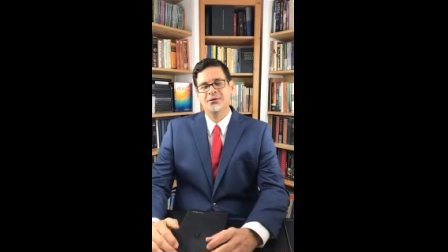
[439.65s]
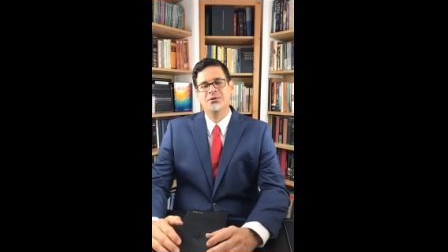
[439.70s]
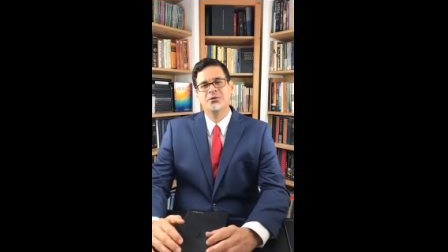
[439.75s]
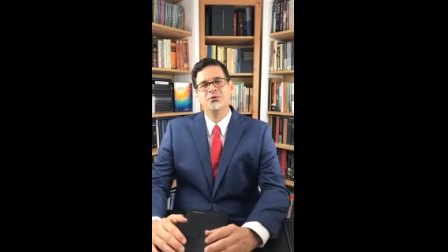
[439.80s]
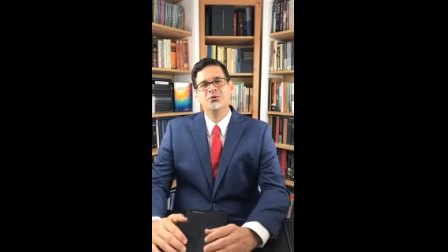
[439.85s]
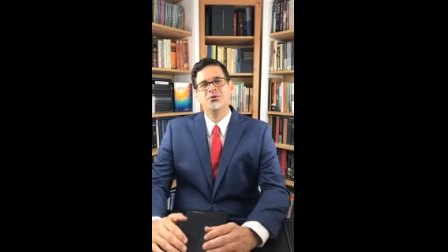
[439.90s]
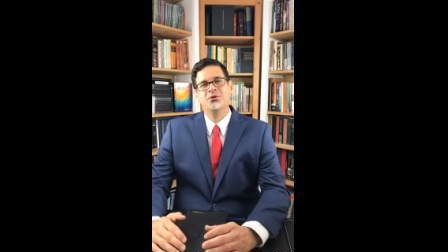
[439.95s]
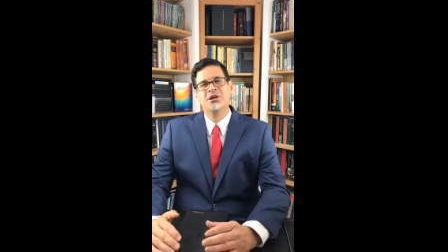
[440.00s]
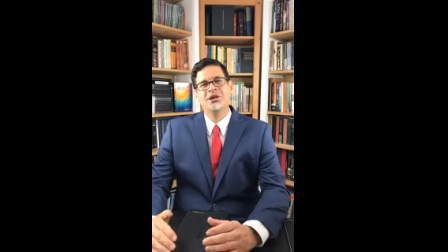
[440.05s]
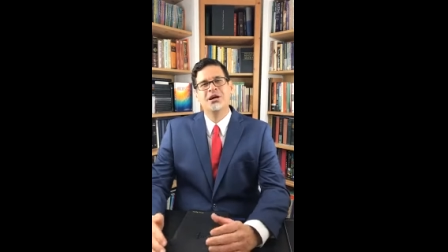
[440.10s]
to
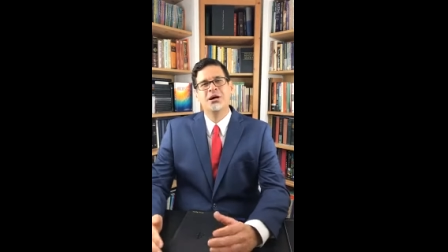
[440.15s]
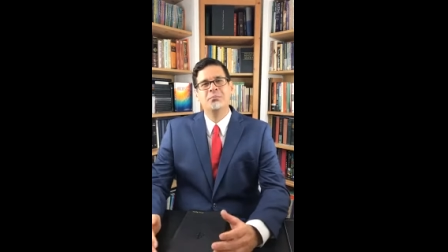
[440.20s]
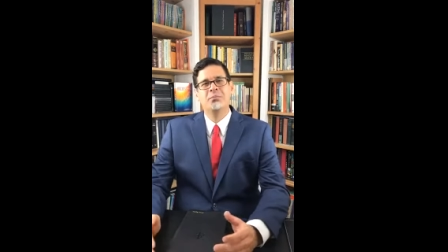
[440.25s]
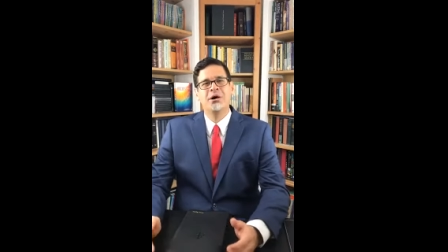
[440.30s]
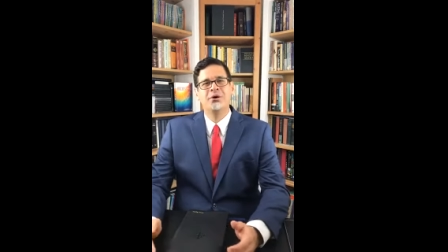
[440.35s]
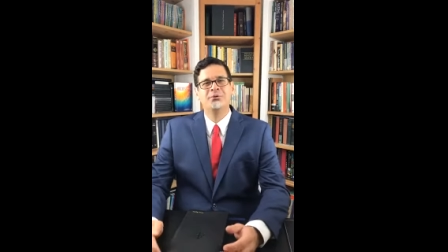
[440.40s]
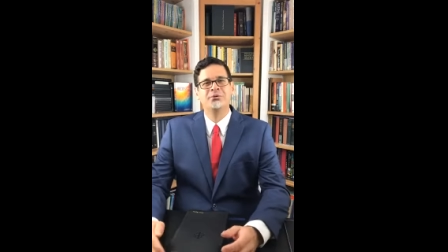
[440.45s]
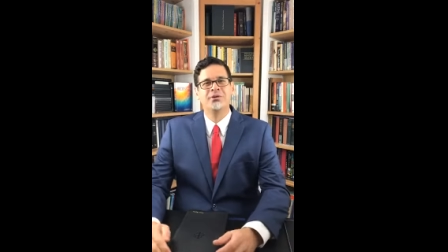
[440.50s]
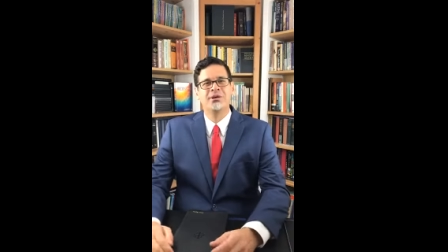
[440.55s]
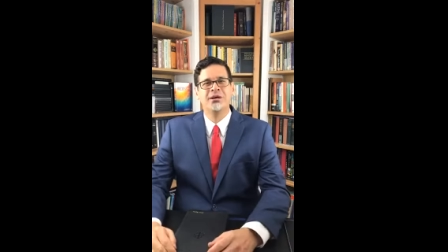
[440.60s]
think
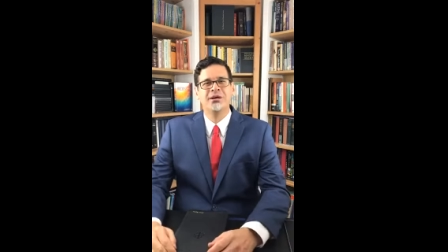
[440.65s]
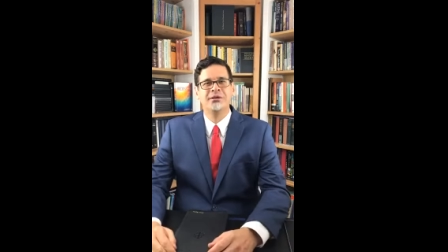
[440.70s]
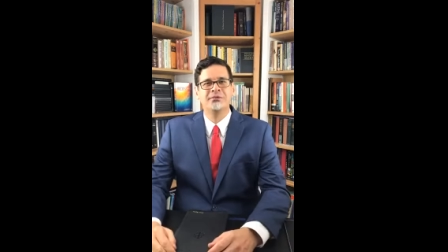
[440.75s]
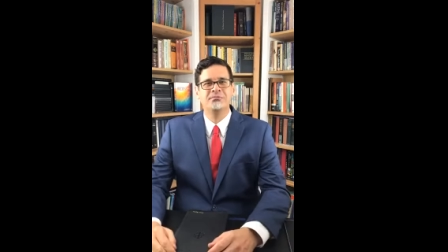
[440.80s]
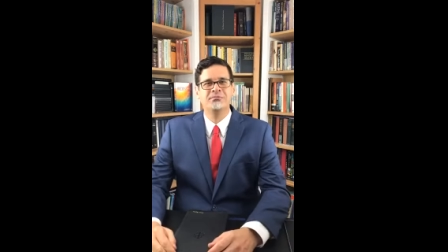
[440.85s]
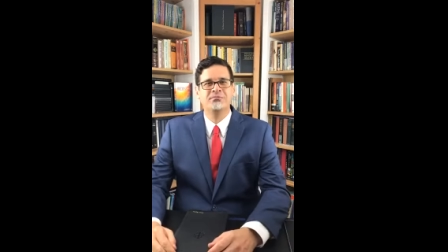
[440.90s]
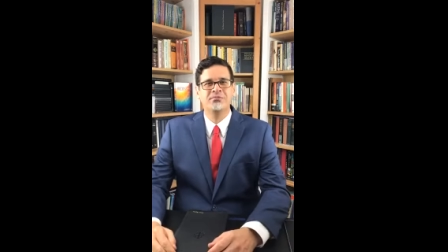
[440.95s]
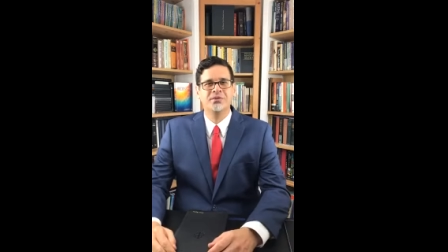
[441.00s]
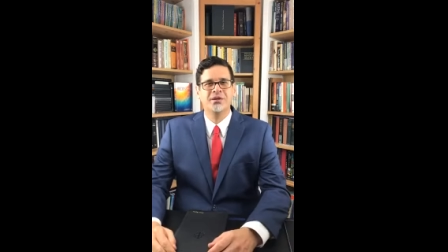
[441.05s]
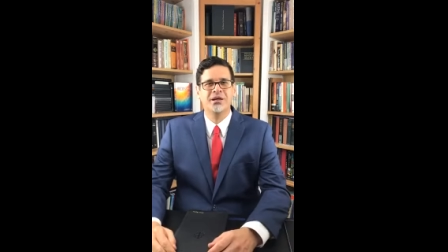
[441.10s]
about that
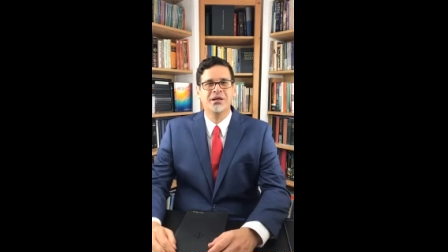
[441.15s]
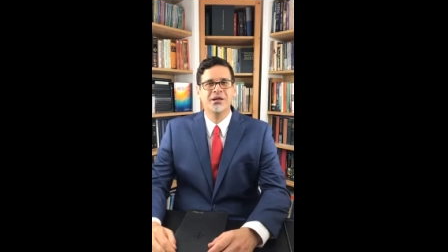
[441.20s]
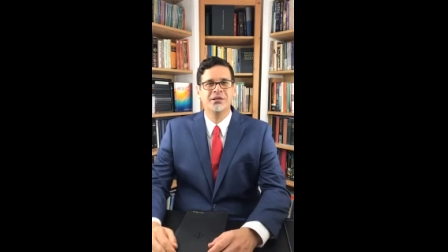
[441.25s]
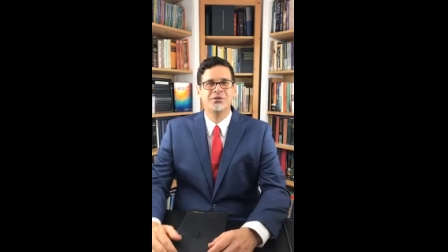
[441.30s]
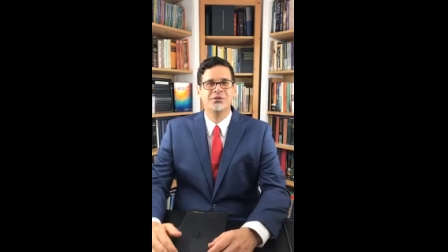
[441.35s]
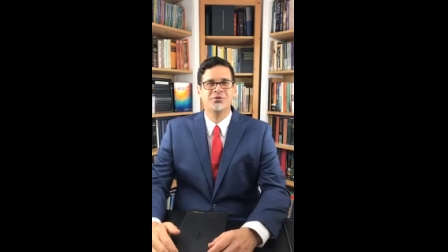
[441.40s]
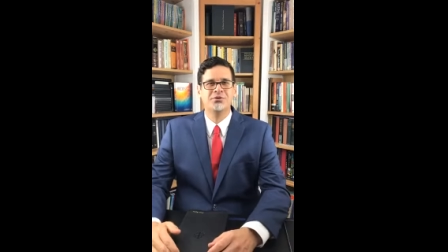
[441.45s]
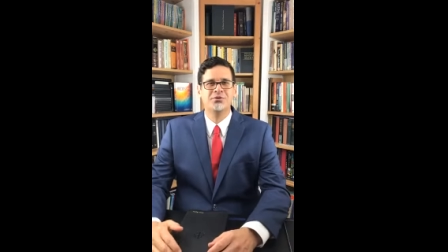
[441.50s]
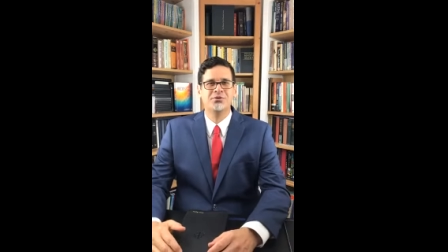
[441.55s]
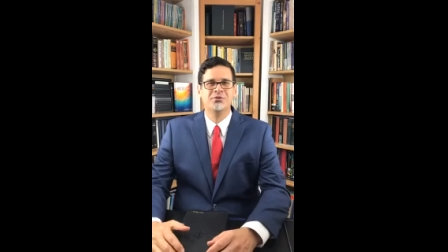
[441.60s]
and
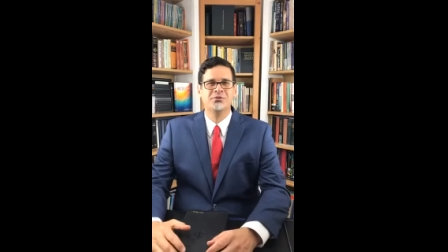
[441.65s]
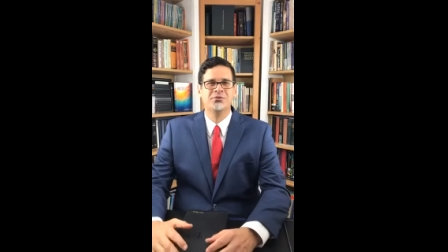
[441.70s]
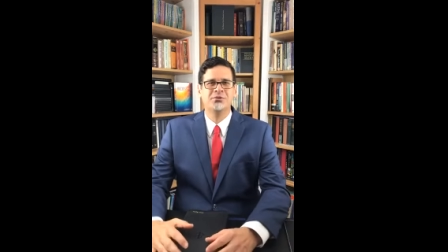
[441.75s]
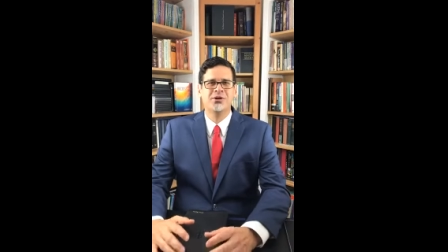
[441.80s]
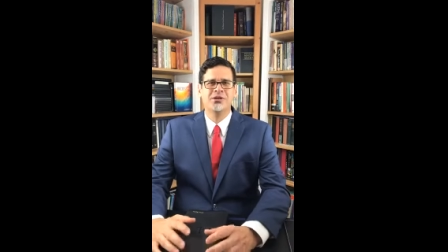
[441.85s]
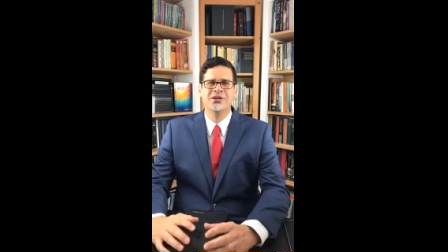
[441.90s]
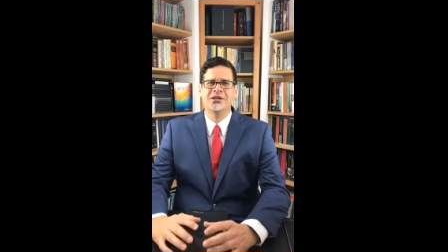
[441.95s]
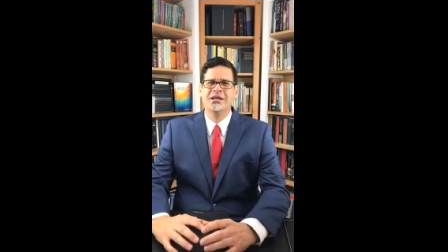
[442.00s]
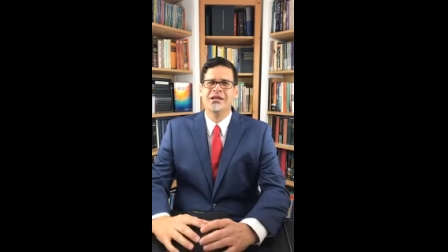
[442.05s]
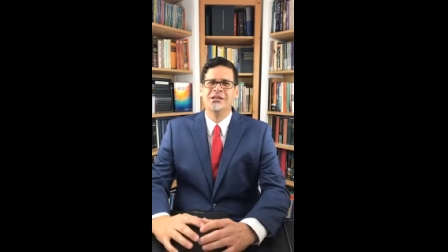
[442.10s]
to,
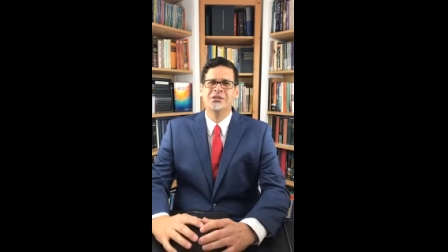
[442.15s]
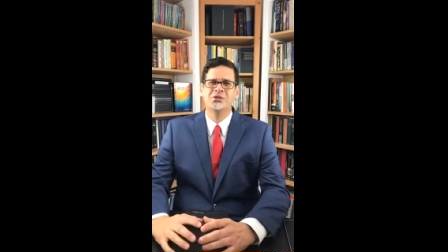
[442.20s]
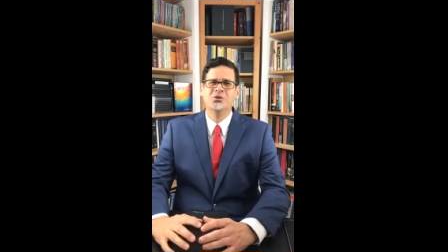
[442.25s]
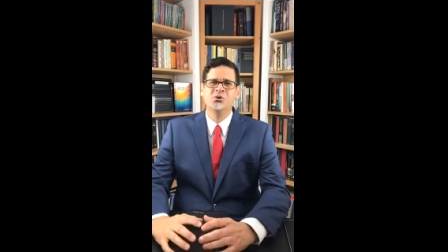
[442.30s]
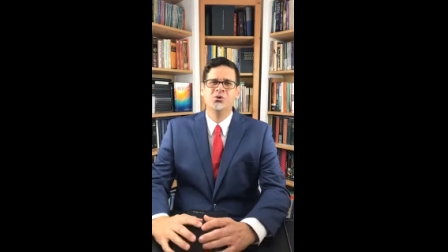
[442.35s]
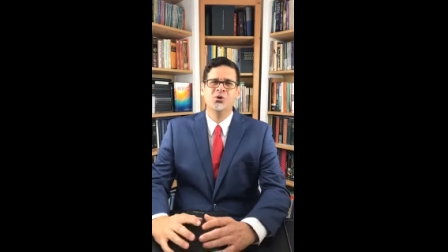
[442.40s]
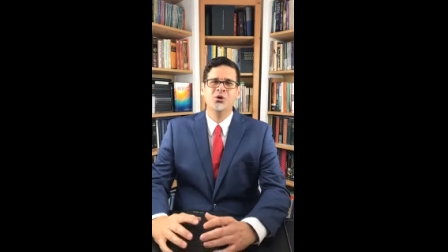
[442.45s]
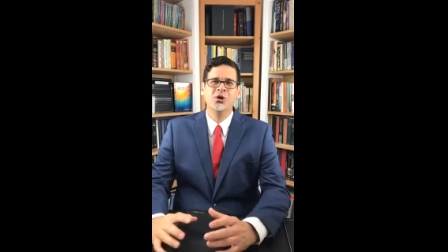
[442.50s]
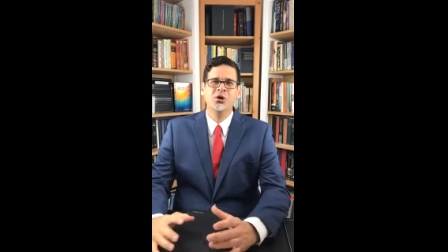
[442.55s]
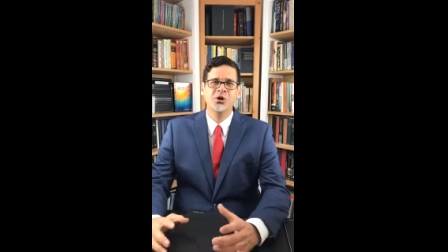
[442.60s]
and to
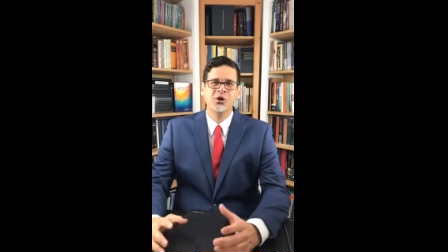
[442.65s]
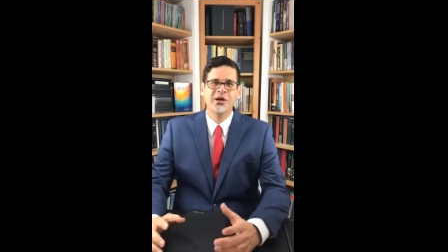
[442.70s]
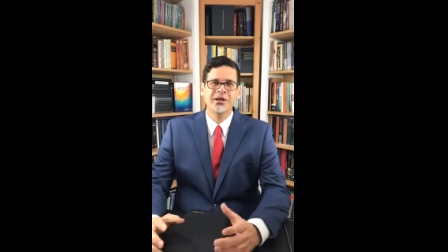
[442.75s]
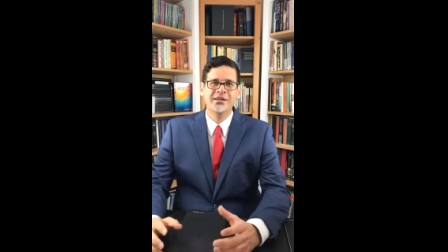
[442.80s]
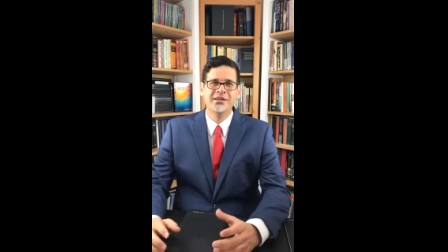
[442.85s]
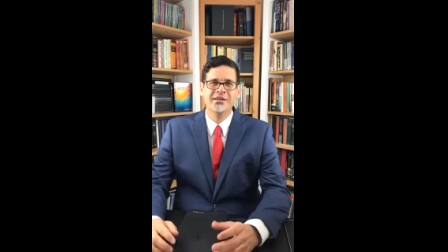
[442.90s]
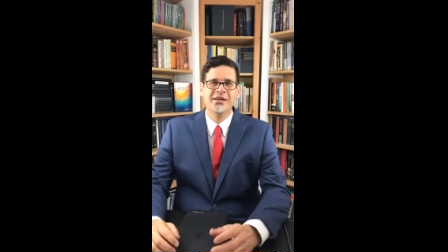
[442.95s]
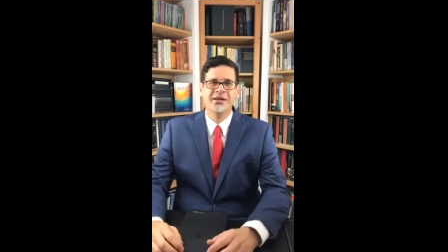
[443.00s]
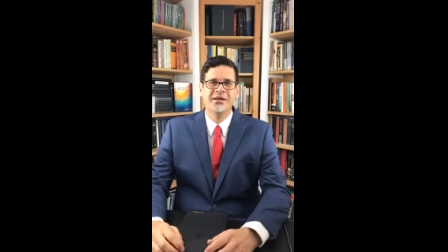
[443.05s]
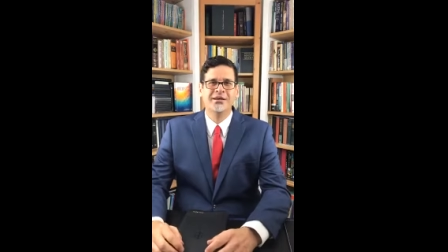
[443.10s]
look
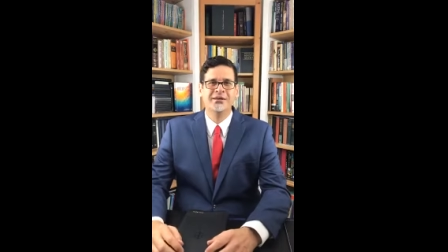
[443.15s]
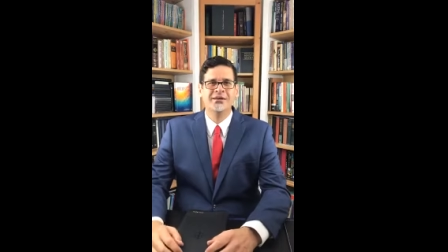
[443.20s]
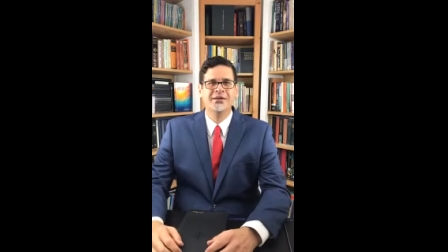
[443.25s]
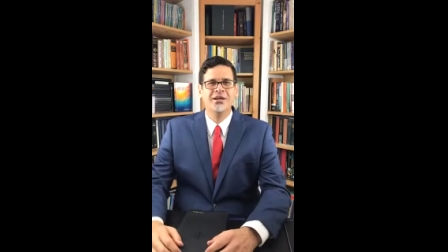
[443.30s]
at that,